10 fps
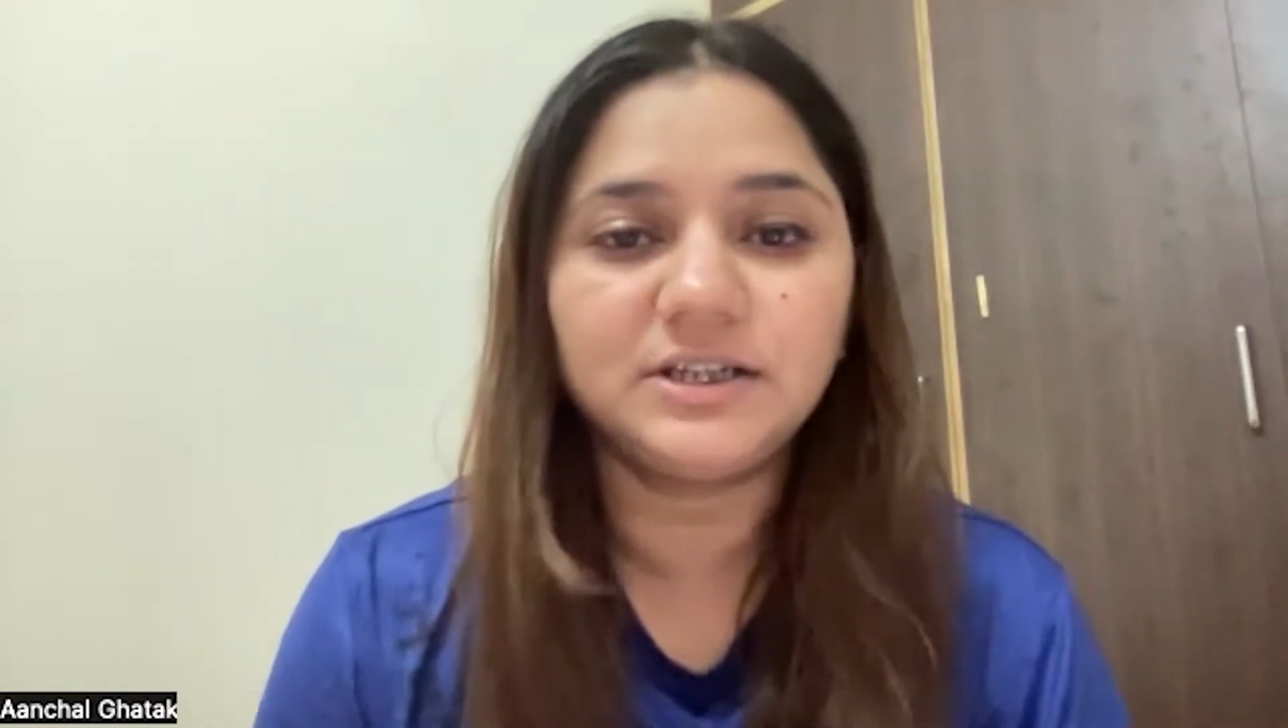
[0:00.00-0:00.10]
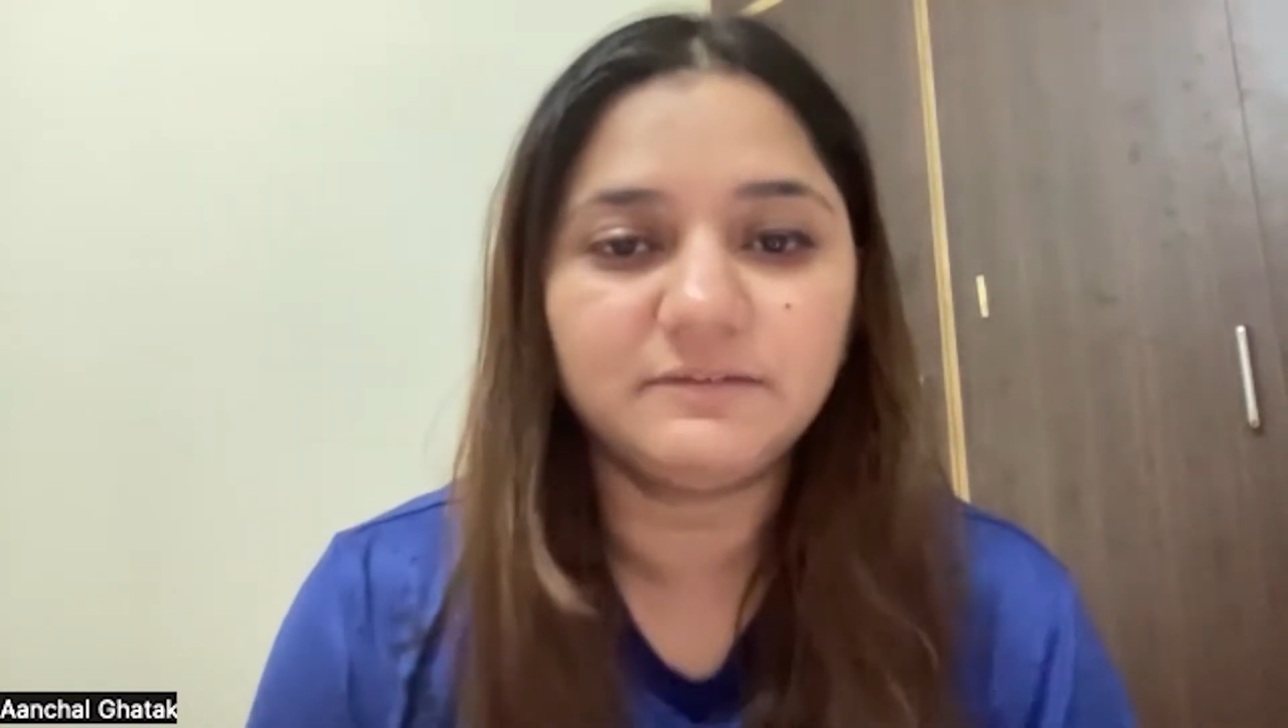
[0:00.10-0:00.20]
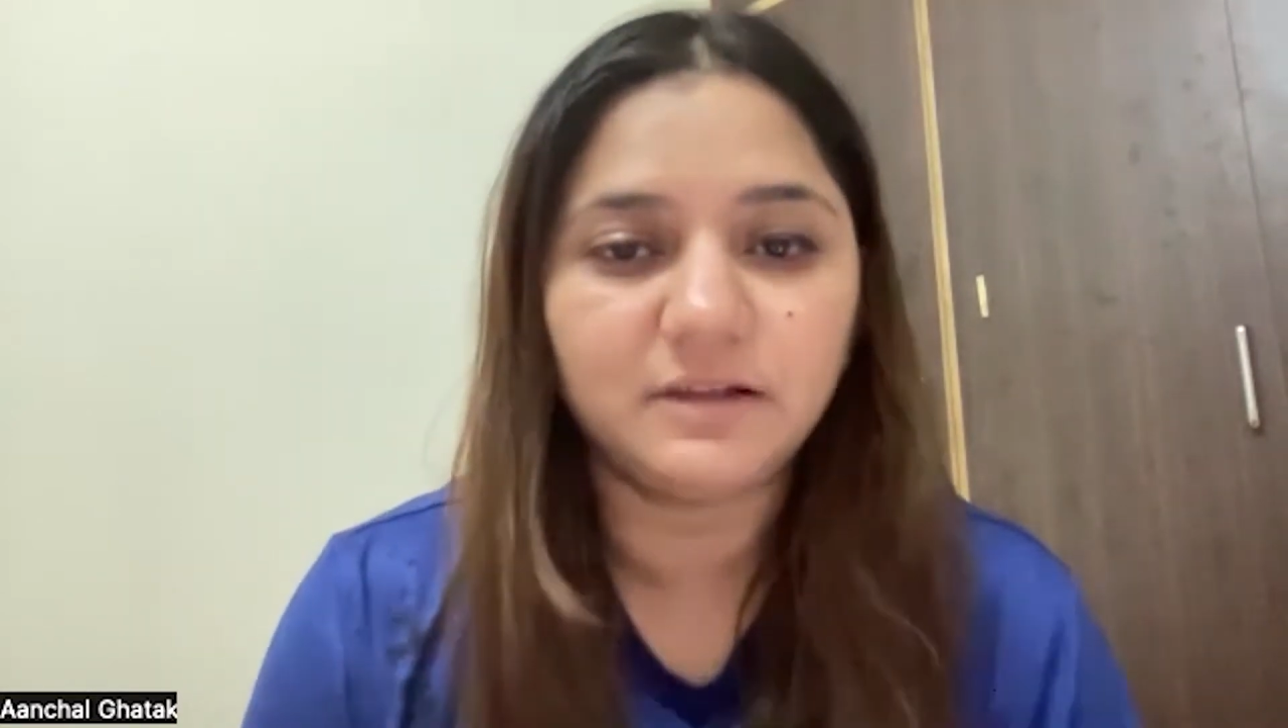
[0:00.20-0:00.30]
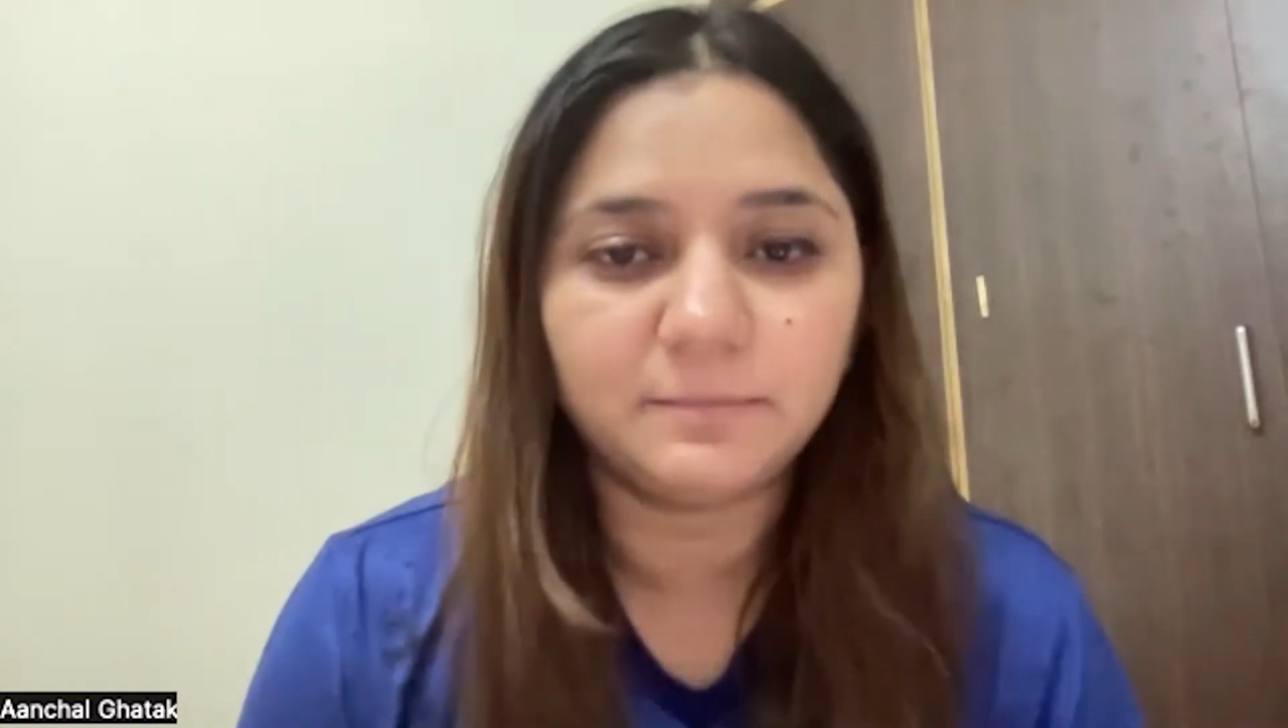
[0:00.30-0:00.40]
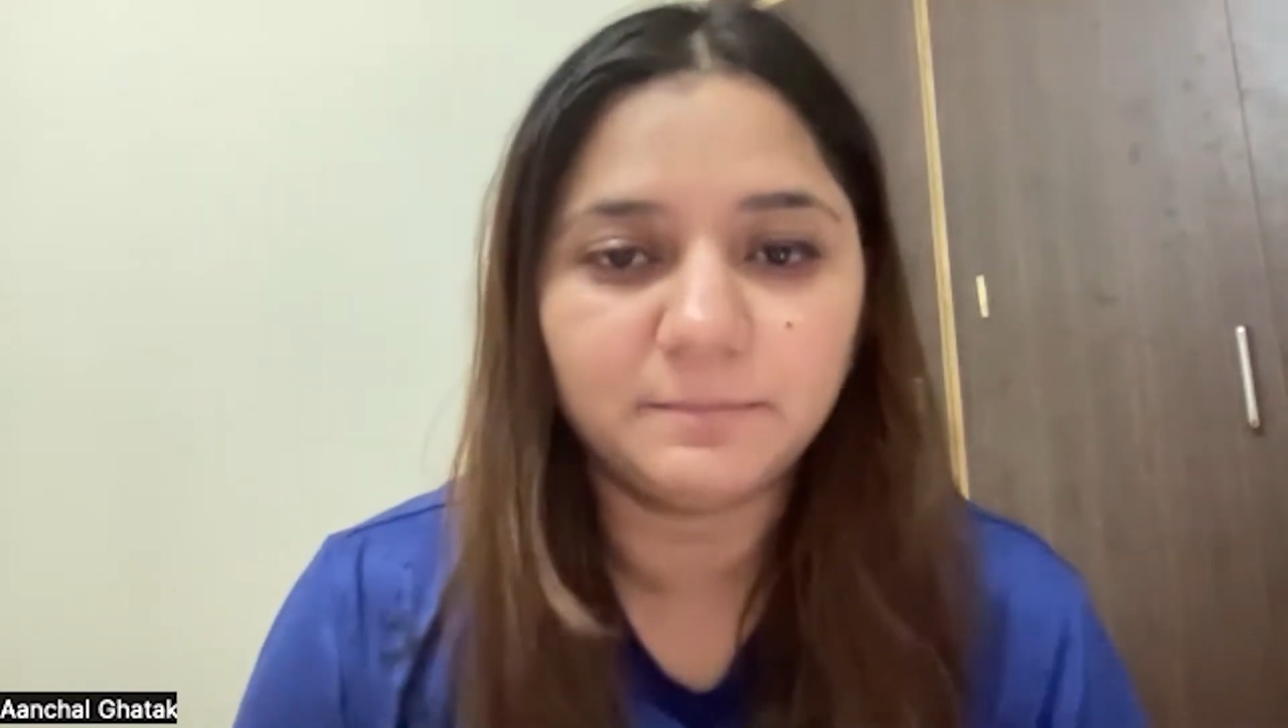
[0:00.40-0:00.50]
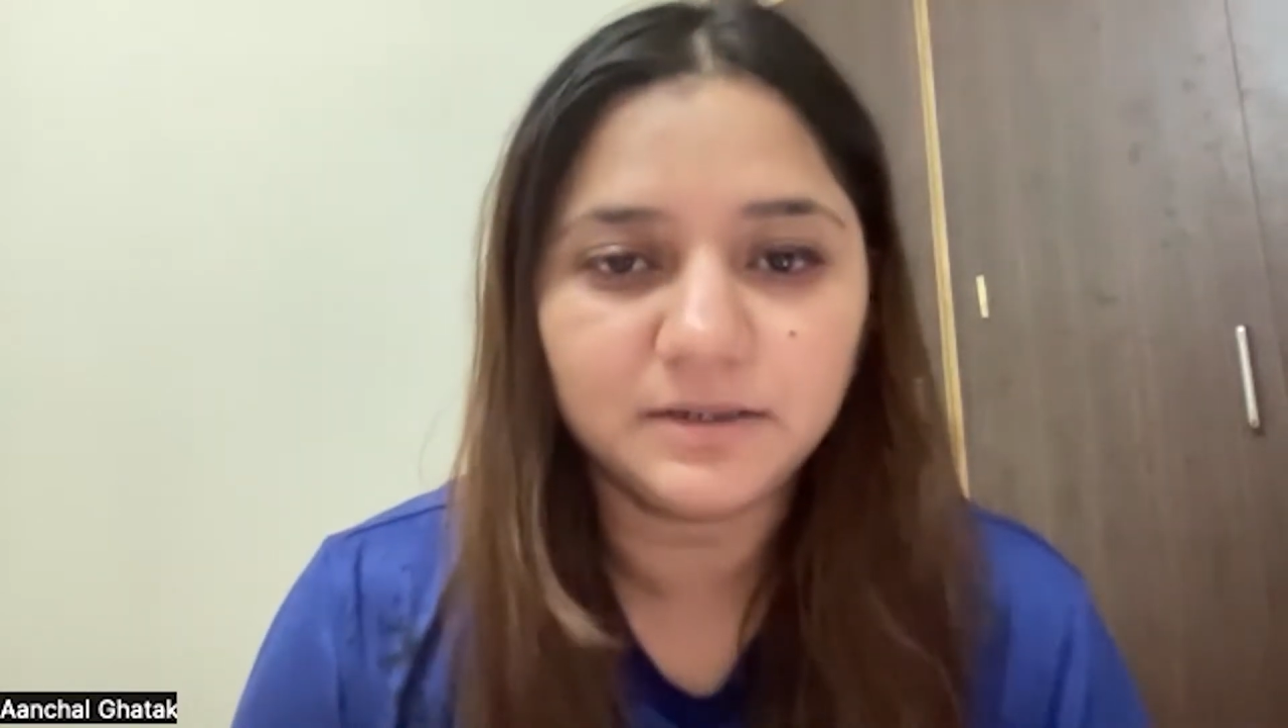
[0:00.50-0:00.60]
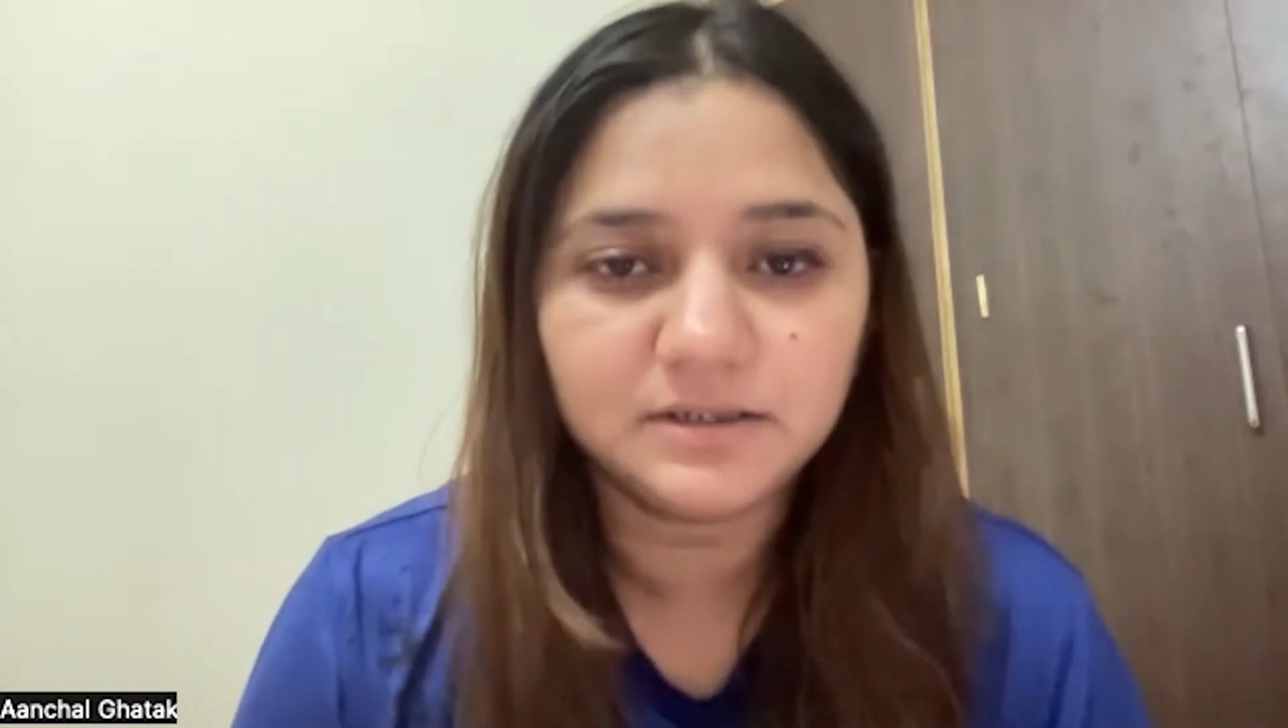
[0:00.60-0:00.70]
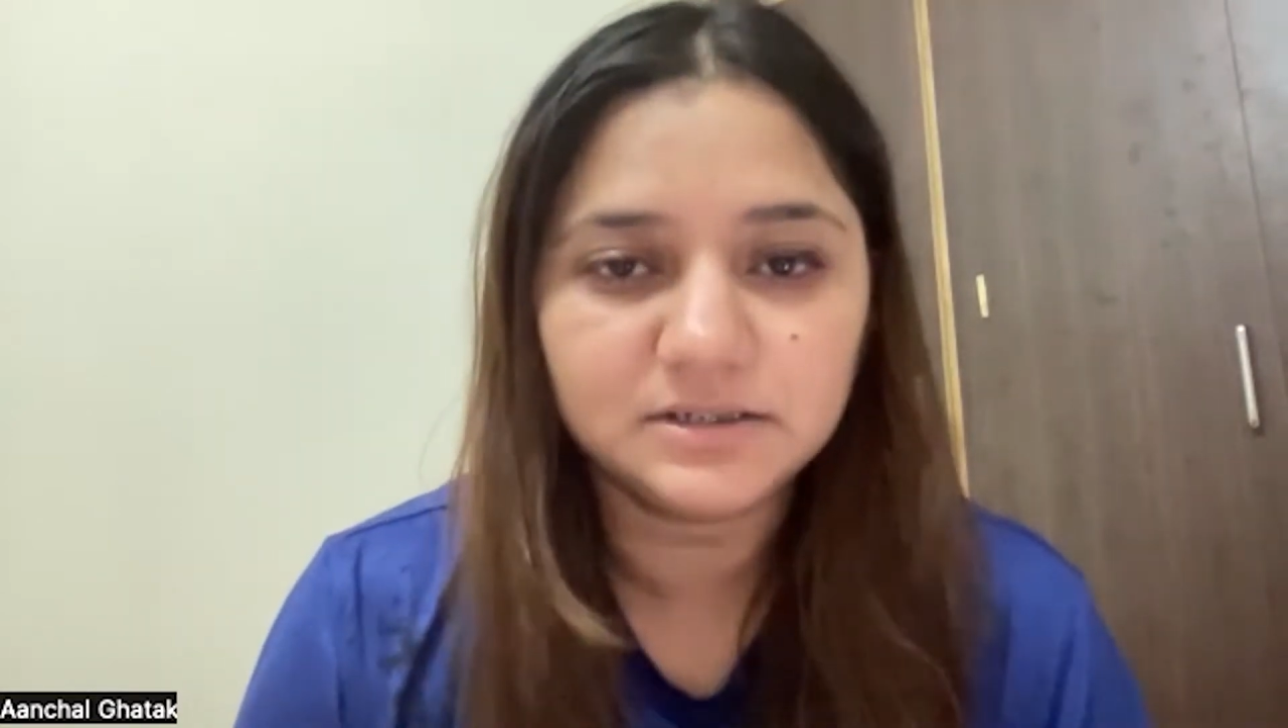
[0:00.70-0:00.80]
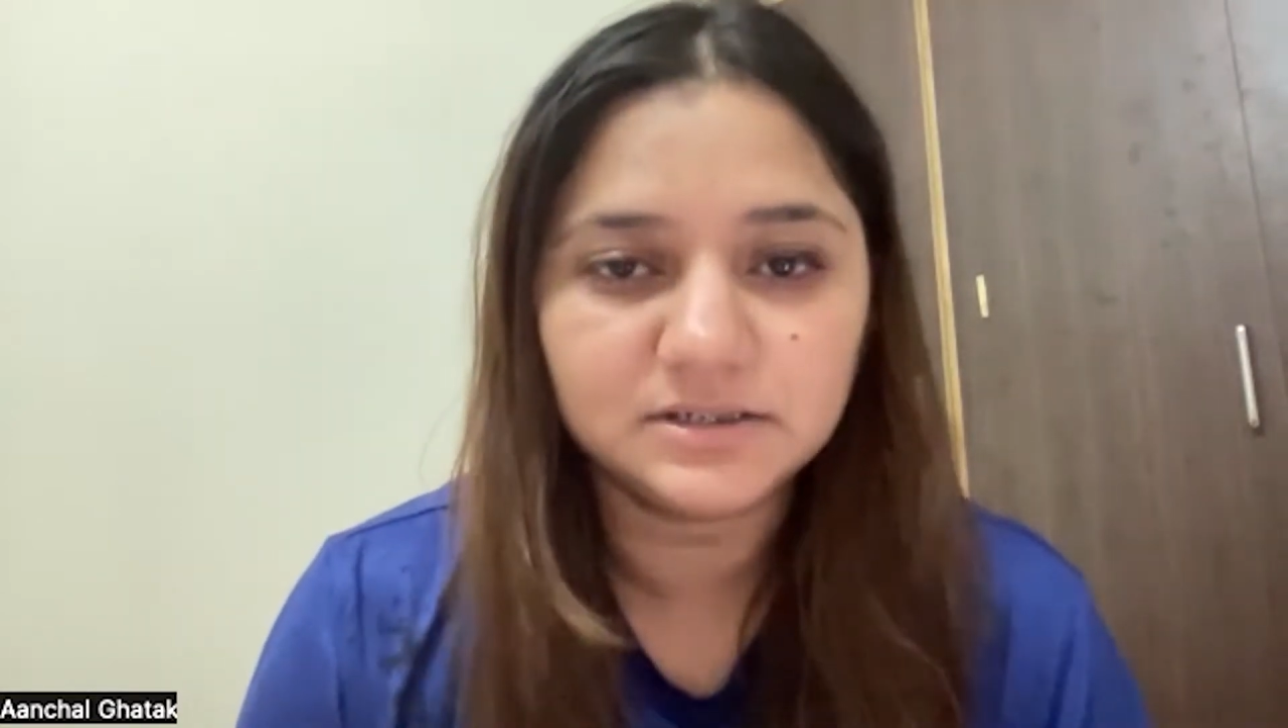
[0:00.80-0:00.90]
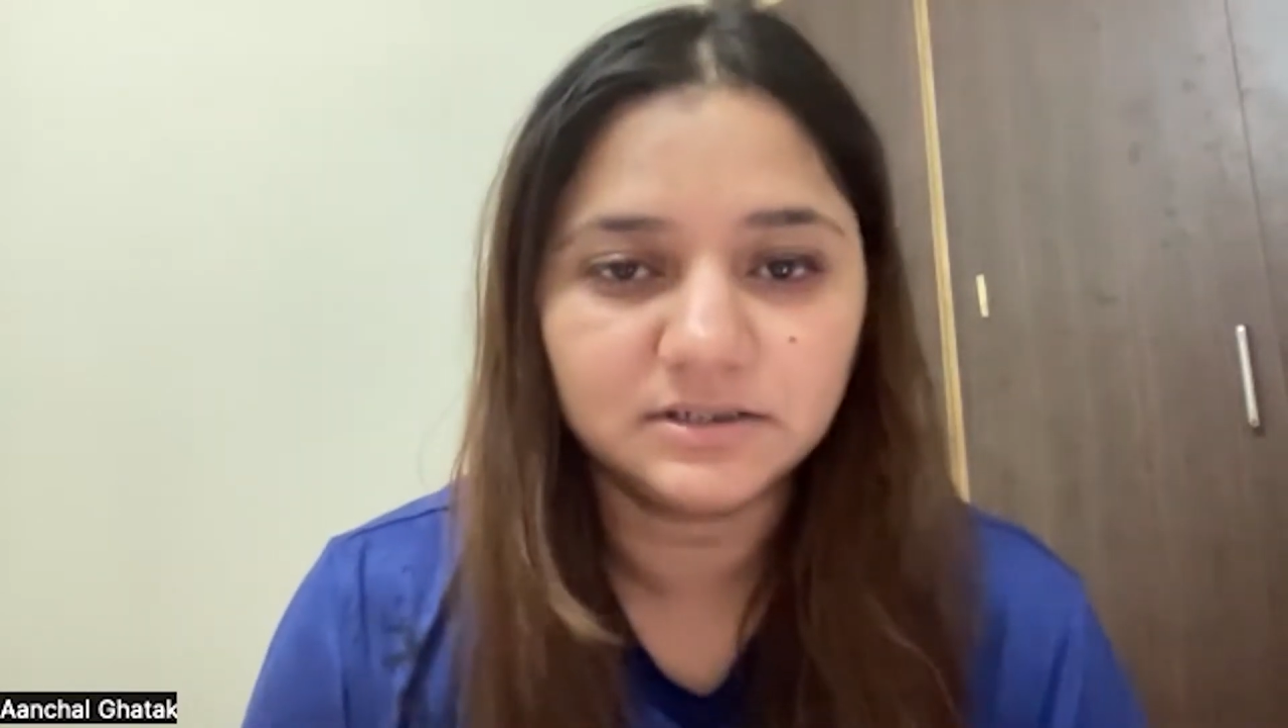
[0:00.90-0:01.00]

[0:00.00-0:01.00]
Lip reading: development?